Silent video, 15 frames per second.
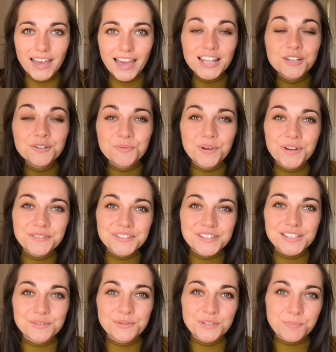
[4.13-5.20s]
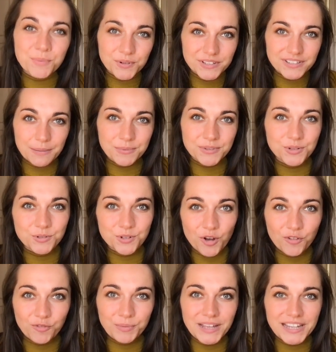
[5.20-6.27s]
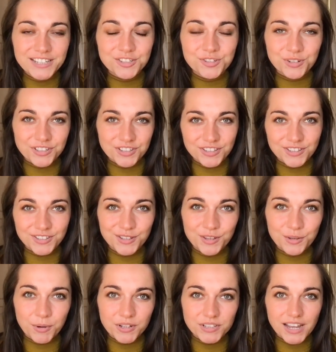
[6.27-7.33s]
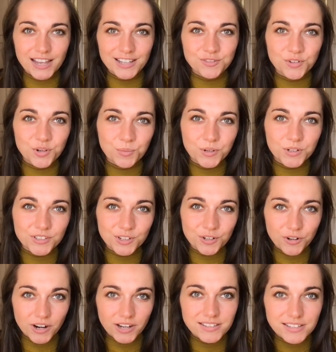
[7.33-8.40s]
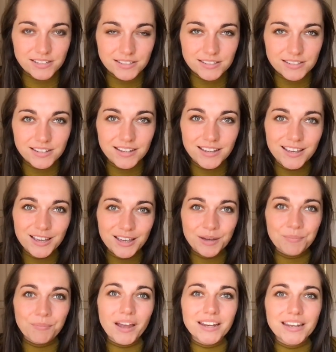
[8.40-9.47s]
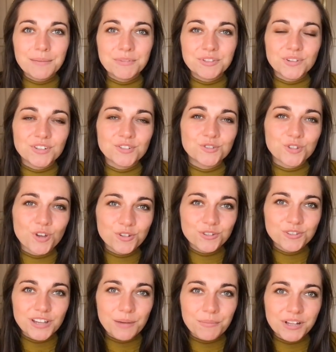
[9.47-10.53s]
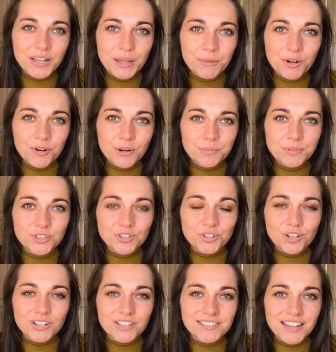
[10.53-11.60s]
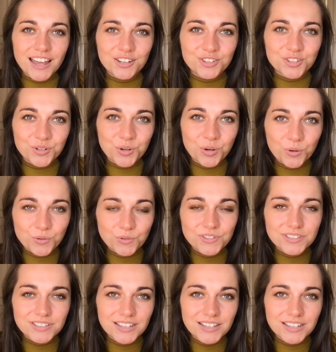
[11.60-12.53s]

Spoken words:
Hello and welcome to this week's bonus episode of Planet Critical, the podcast for a world in crisis. My name is Rachel Donald. I'm a climate corruption journalist and your host.